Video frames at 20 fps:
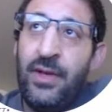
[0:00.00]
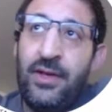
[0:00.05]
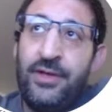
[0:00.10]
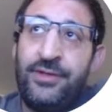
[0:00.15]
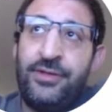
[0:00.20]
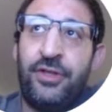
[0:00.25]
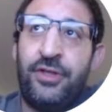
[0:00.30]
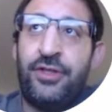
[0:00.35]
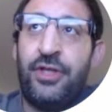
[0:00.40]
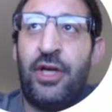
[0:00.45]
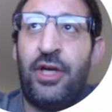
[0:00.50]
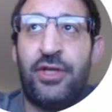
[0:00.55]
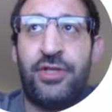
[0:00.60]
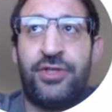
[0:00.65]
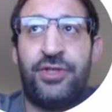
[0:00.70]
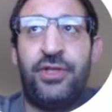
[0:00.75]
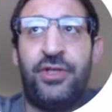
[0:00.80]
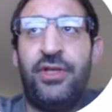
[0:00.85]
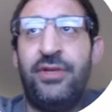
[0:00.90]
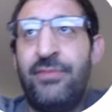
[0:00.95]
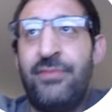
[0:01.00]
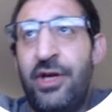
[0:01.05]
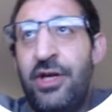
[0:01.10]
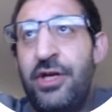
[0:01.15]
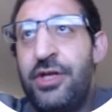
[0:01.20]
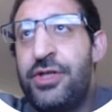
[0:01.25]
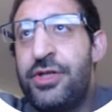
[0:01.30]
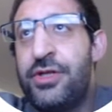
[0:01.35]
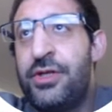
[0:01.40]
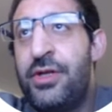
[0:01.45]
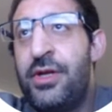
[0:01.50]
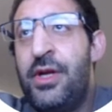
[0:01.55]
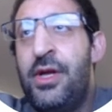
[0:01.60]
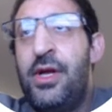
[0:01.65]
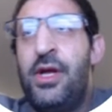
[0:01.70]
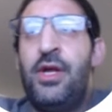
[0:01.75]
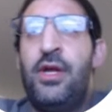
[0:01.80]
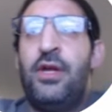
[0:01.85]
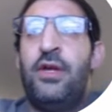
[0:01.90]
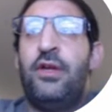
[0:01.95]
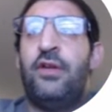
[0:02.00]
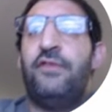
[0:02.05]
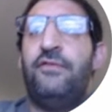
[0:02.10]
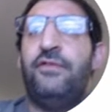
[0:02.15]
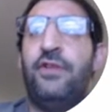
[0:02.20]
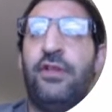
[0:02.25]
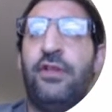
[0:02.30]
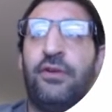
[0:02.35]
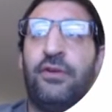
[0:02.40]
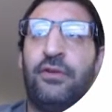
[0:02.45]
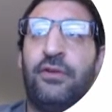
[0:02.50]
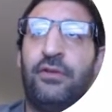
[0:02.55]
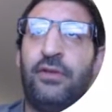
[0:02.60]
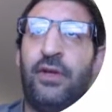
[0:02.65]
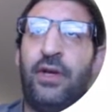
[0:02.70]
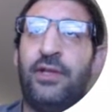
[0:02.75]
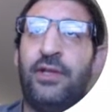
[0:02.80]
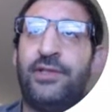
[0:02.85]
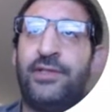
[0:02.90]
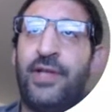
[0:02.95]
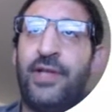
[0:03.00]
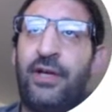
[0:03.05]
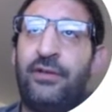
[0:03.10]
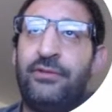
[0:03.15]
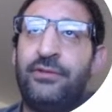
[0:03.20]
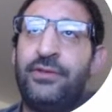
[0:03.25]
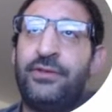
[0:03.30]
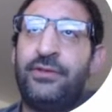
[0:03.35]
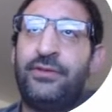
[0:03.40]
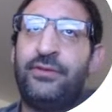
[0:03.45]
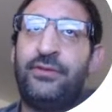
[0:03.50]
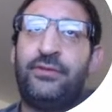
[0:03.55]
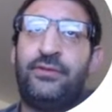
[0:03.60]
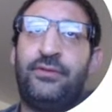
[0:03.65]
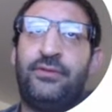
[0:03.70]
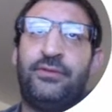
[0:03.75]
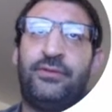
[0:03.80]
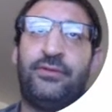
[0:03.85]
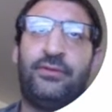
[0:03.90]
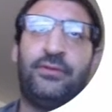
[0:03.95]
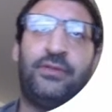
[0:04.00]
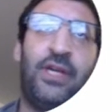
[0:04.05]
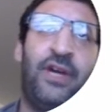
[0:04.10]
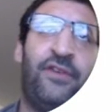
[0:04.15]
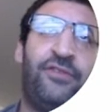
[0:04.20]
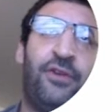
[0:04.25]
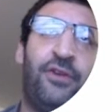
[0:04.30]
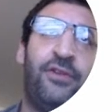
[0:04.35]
such as image, video, and sound. After